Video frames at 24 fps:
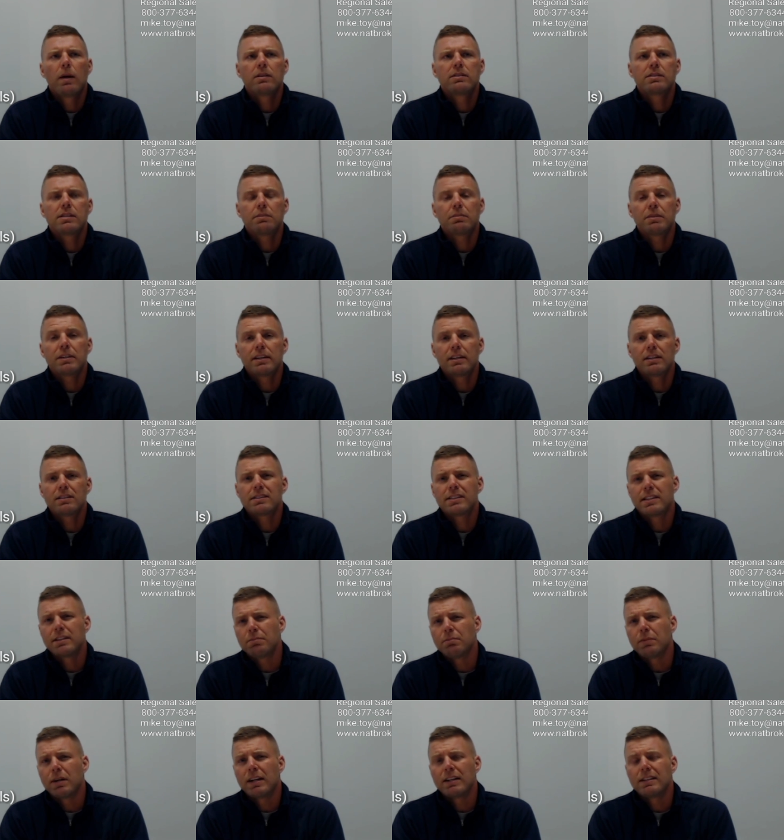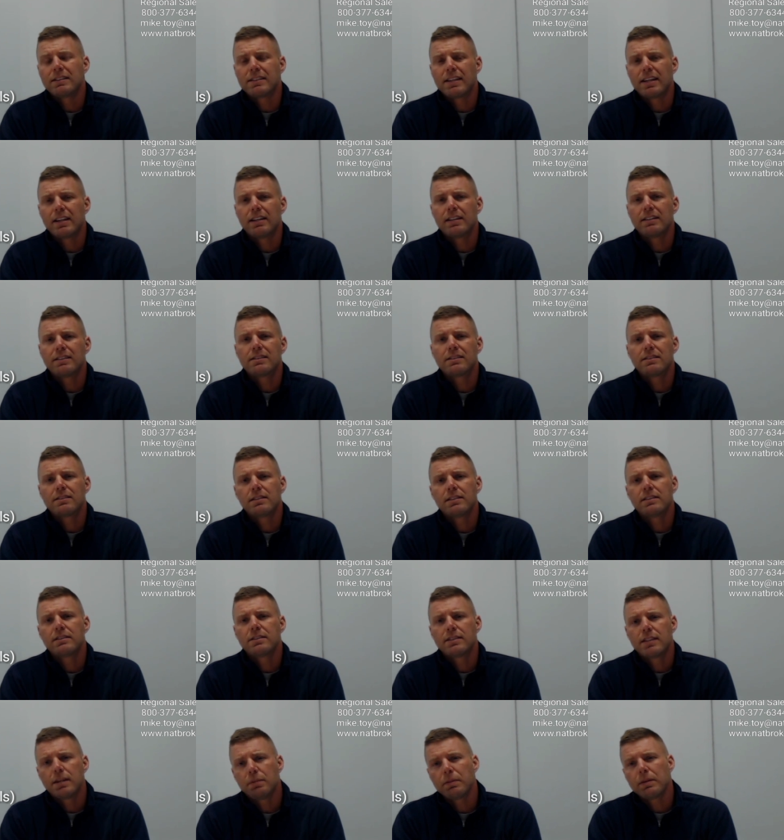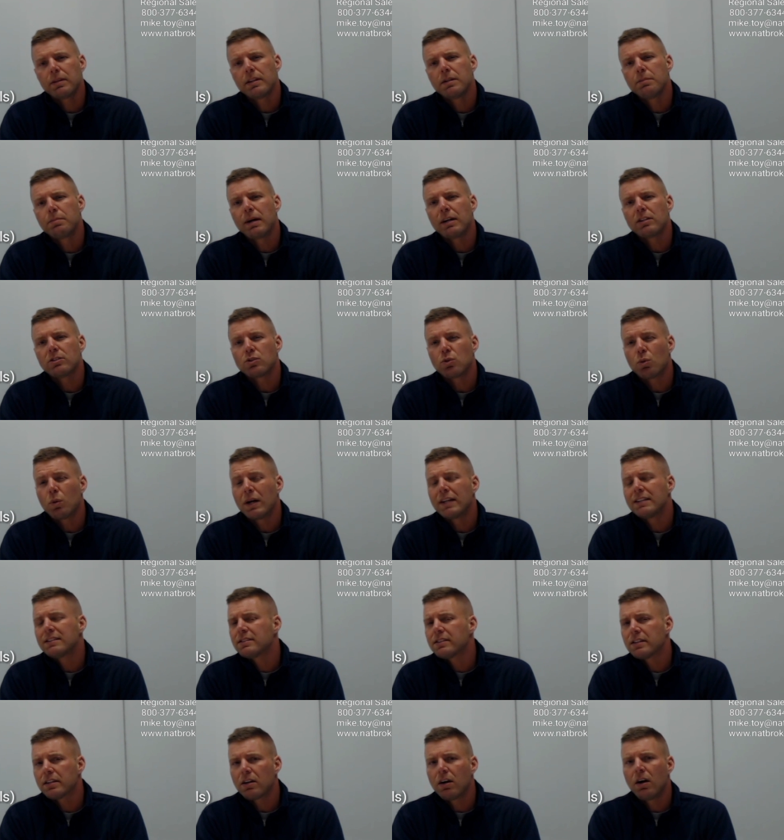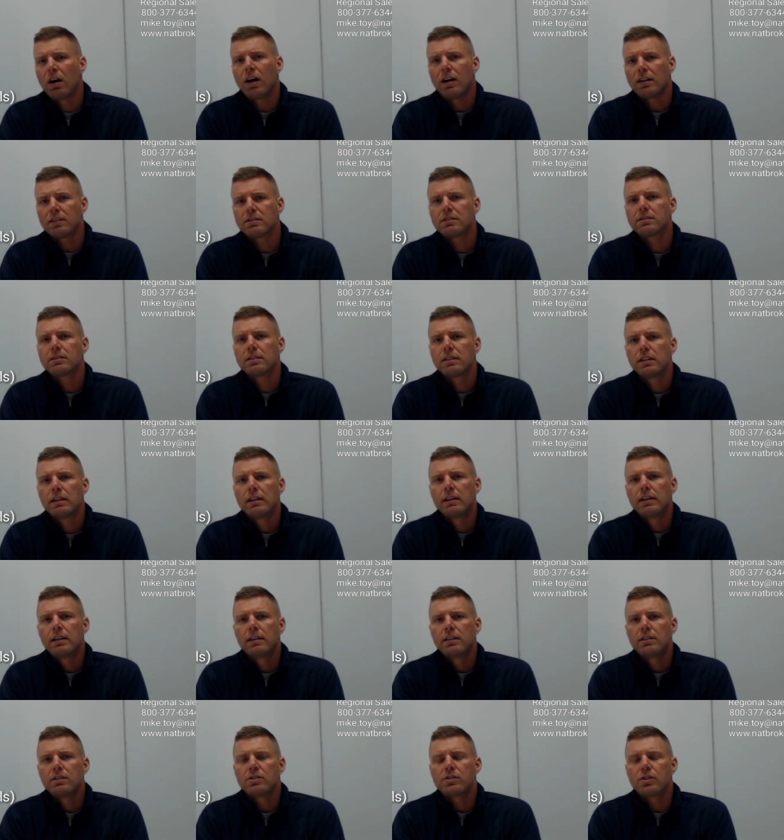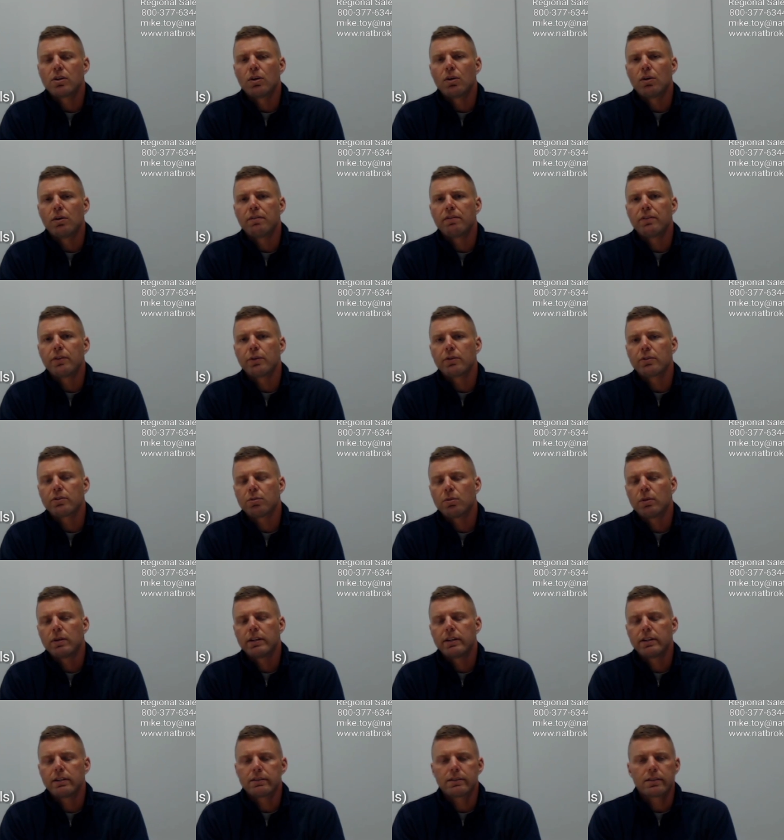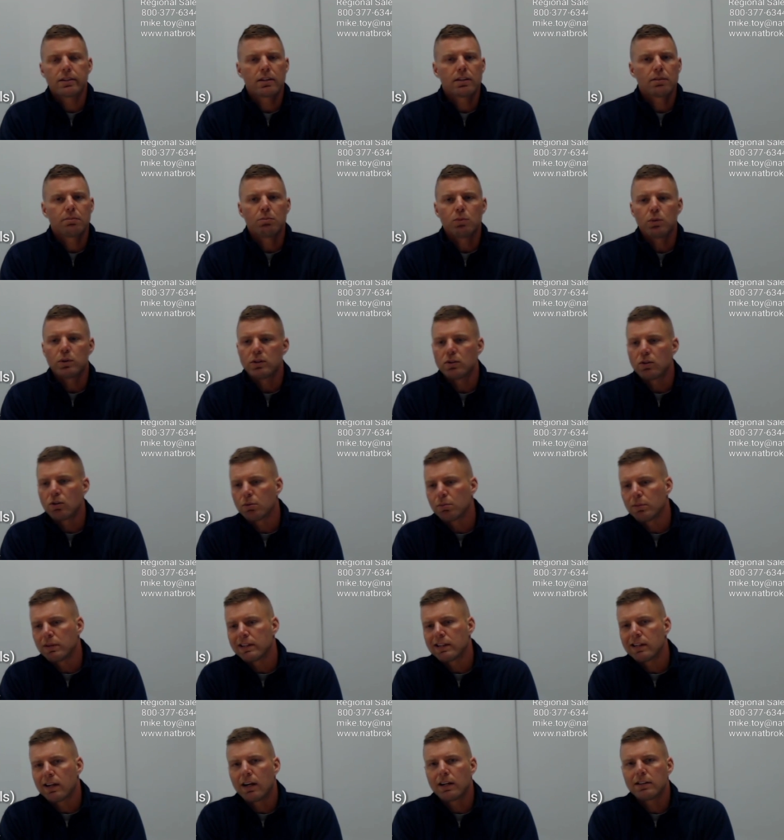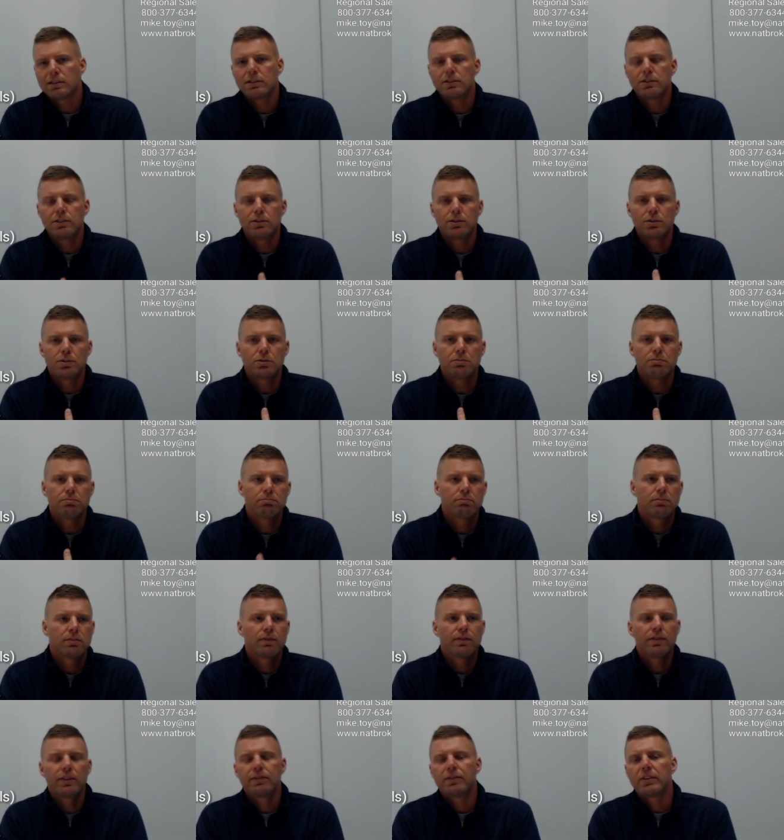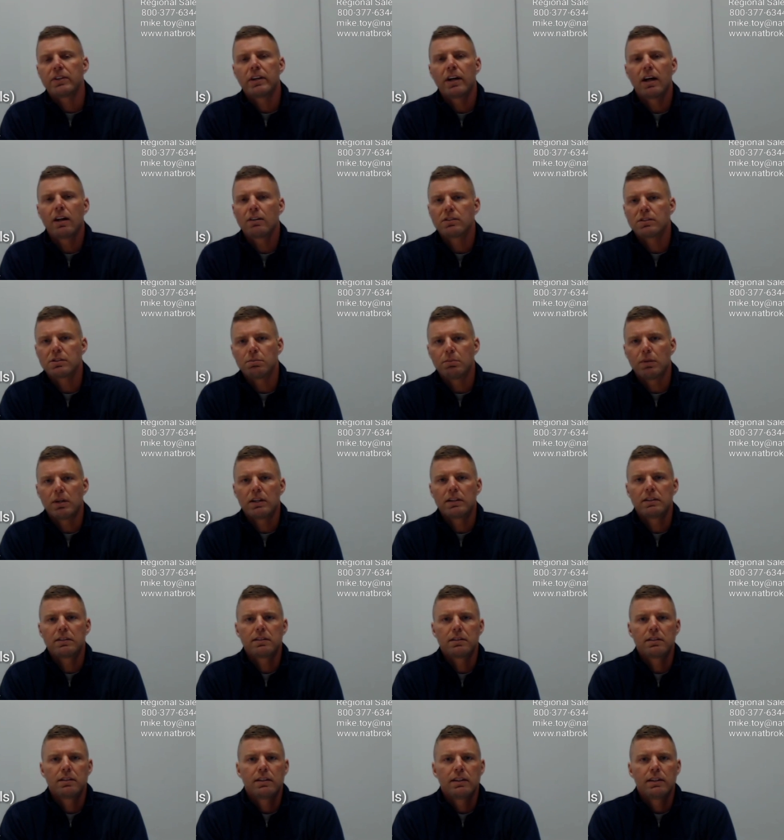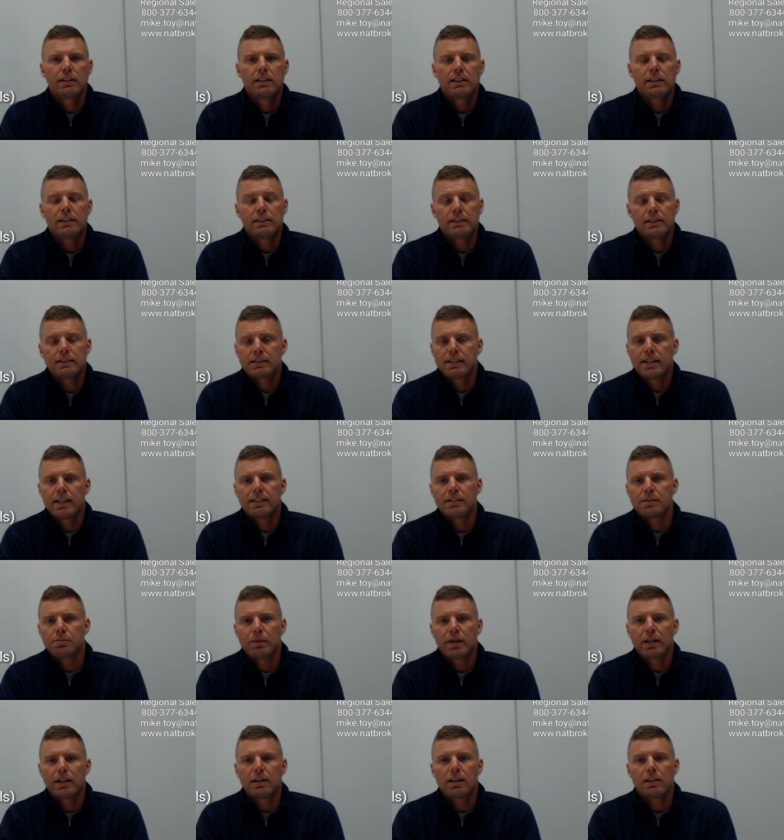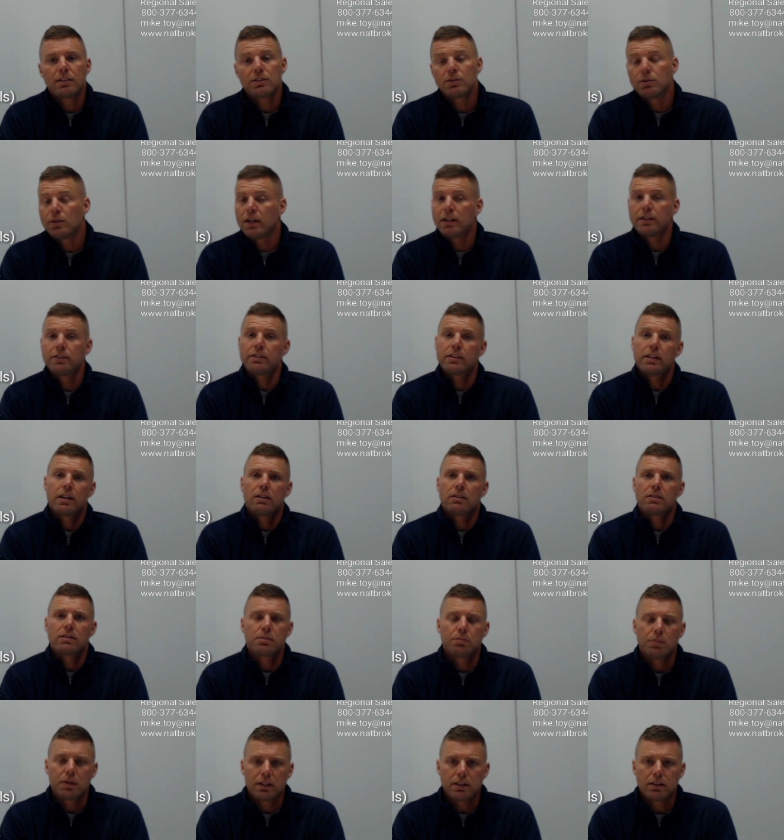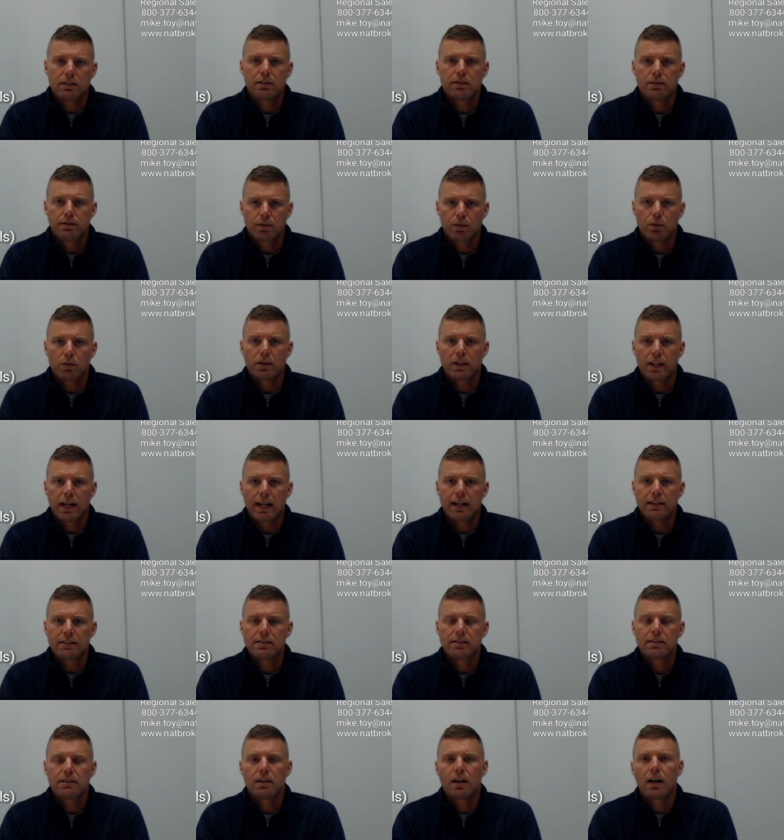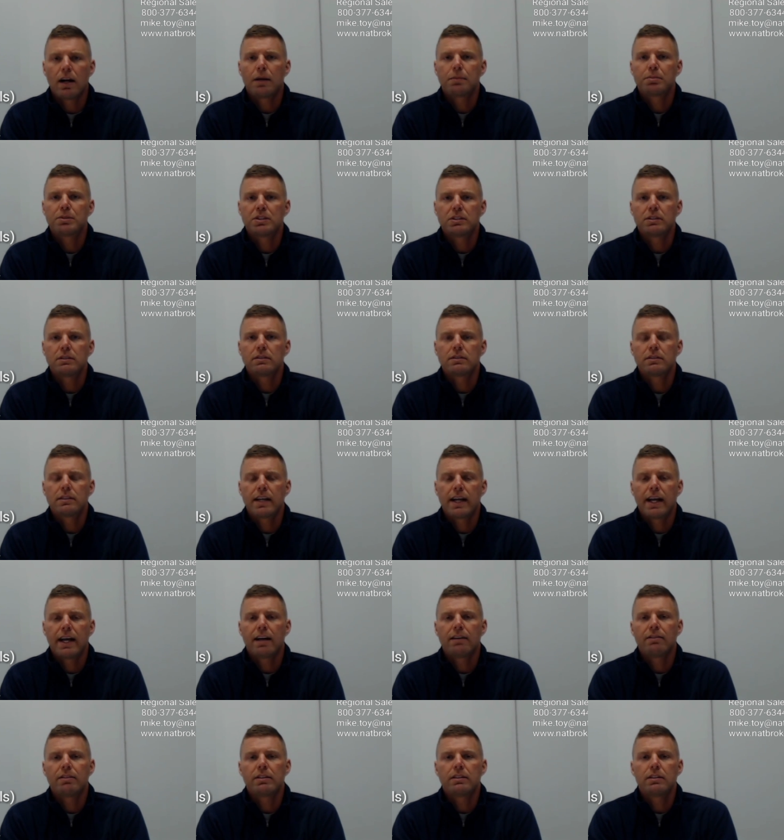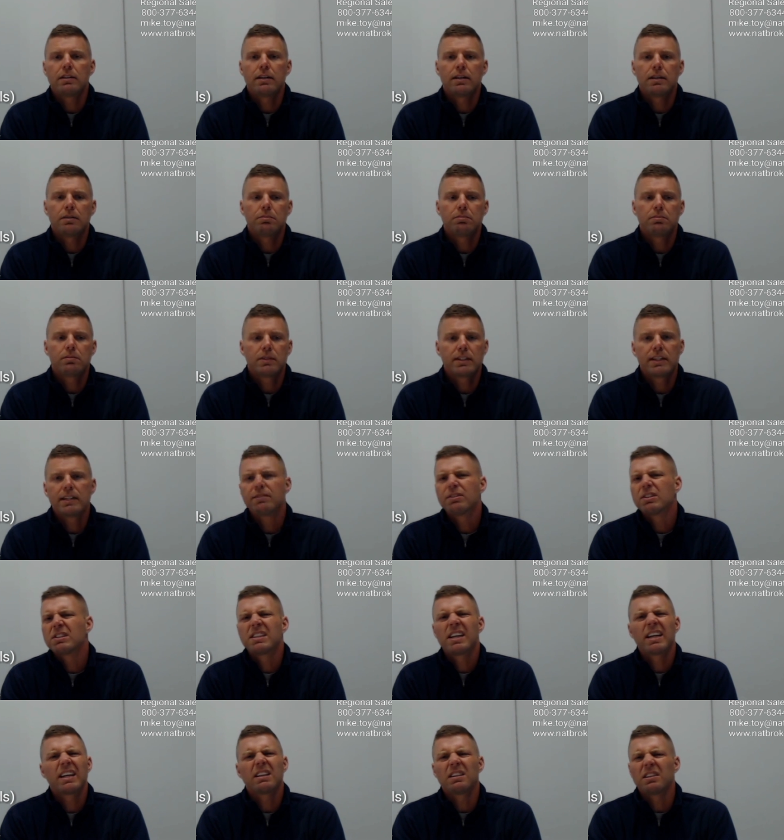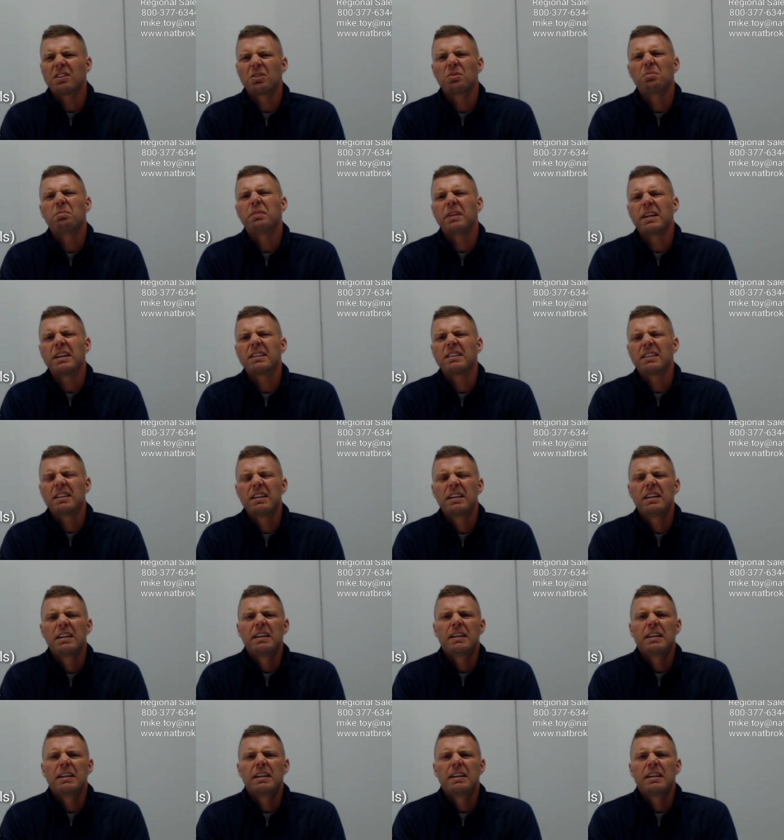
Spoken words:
Something else to keep in mind is that it is typically about twice the cost. So if your 20-year term would normally cost you $50 a month, in this case it might cost you $100 a month for that option to have it, give or take a little bit.